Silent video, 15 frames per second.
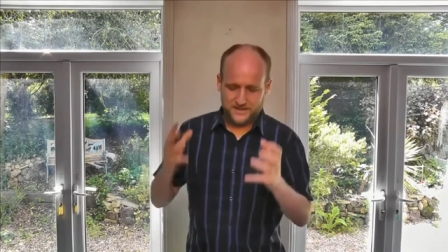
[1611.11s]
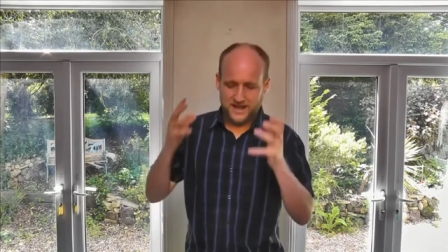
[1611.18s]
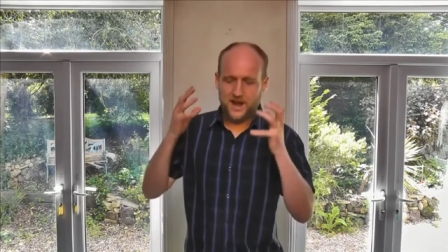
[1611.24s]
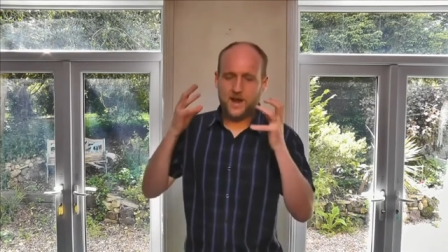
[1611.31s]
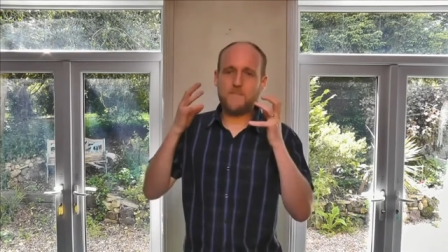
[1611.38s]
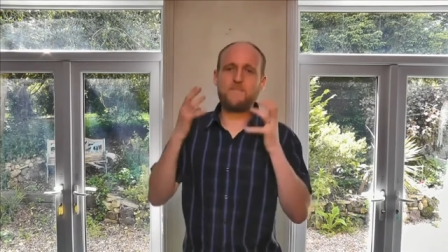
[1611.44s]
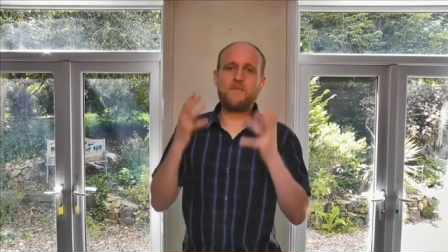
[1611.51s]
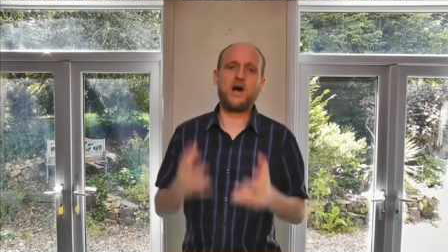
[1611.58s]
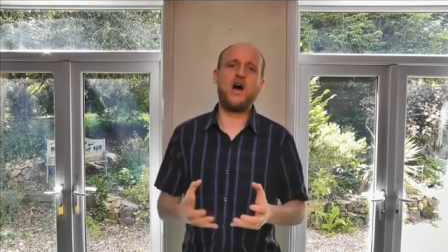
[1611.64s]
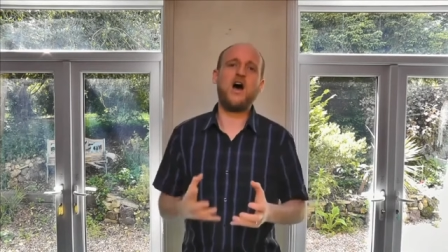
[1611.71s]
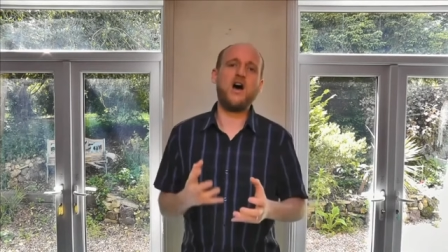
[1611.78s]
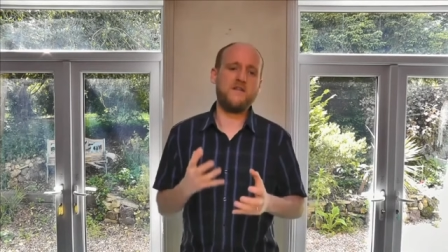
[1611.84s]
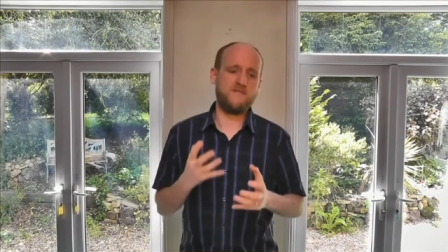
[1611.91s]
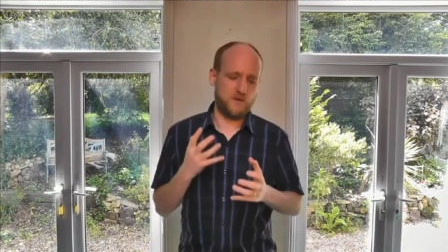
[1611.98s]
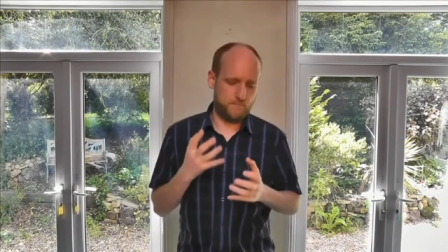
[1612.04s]
they are
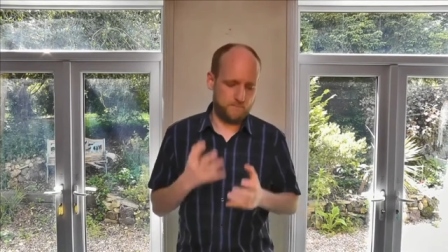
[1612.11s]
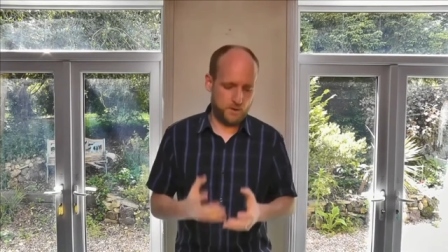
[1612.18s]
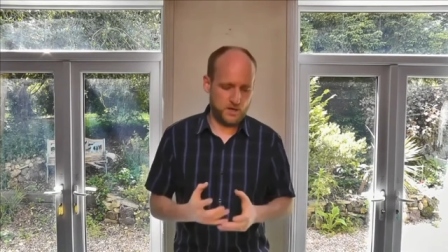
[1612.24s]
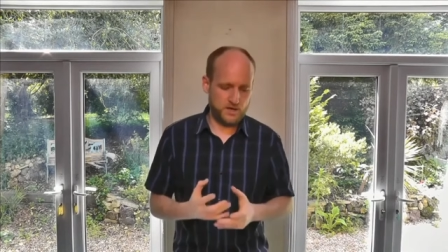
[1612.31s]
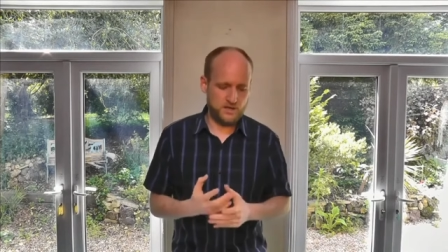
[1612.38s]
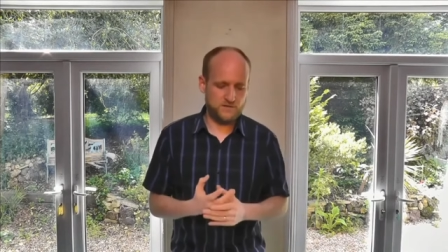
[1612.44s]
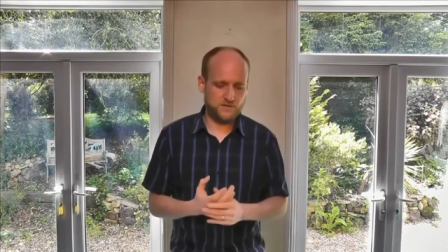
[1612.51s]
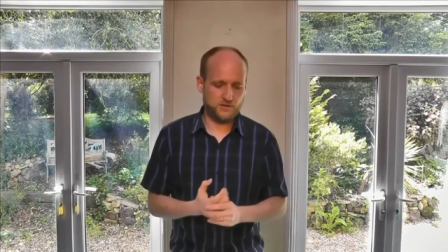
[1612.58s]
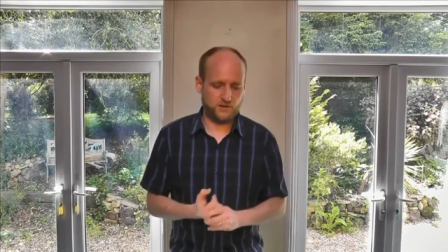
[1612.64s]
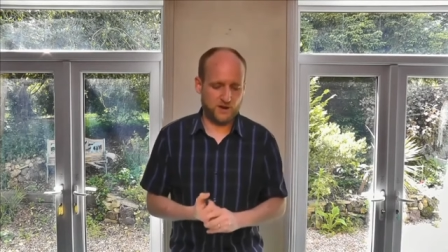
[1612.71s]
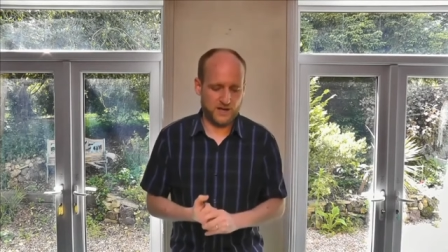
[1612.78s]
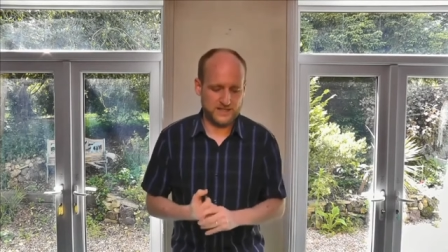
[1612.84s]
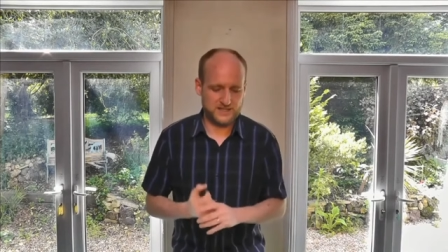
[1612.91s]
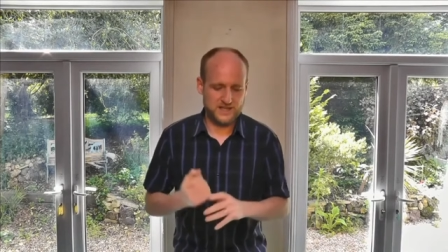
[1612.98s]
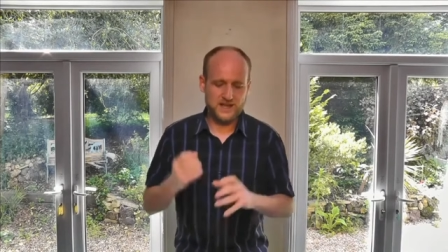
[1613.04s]
part of the body of
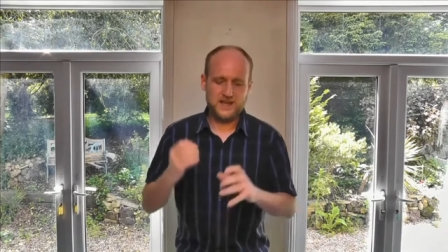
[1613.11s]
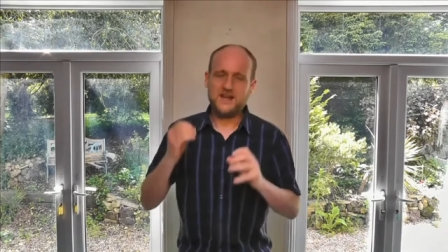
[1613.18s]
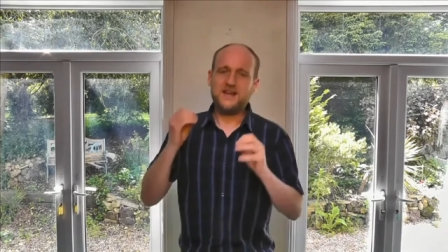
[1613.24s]
Christ.